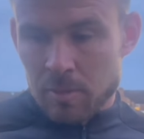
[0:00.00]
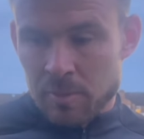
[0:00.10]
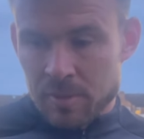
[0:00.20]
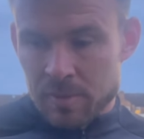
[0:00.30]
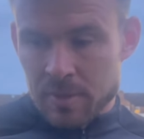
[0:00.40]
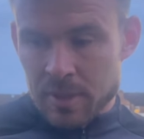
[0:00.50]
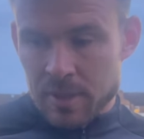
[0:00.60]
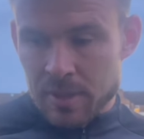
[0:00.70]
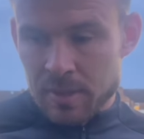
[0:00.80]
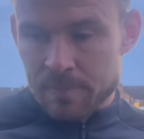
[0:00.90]
can
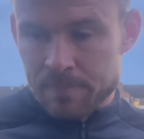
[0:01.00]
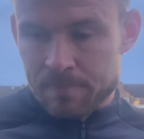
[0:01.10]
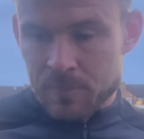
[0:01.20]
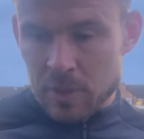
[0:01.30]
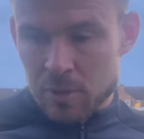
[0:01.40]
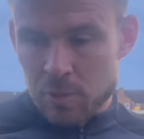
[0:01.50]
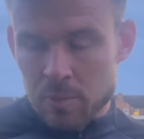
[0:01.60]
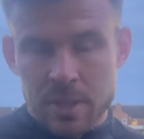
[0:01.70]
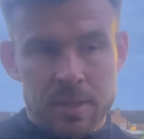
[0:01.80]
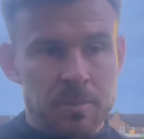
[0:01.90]
tune
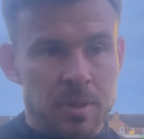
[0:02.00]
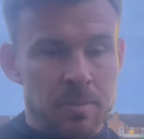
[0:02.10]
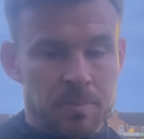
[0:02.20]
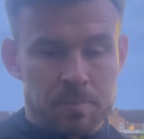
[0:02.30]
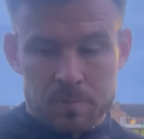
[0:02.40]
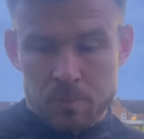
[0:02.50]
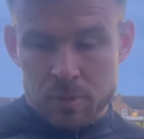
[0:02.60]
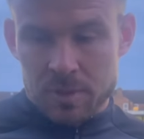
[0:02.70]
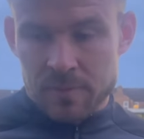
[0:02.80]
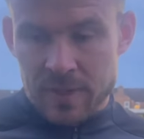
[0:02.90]
that and
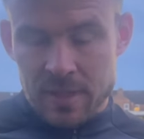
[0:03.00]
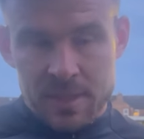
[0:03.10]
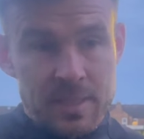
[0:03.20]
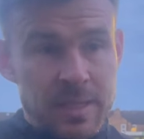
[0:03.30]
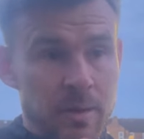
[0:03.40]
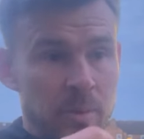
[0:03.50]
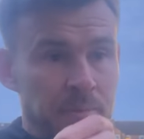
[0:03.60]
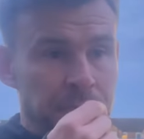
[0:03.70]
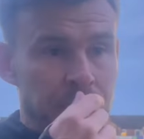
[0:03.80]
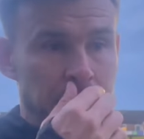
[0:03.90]
put in the finer detail they
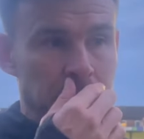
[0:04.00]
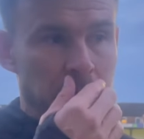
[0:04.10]
want for him.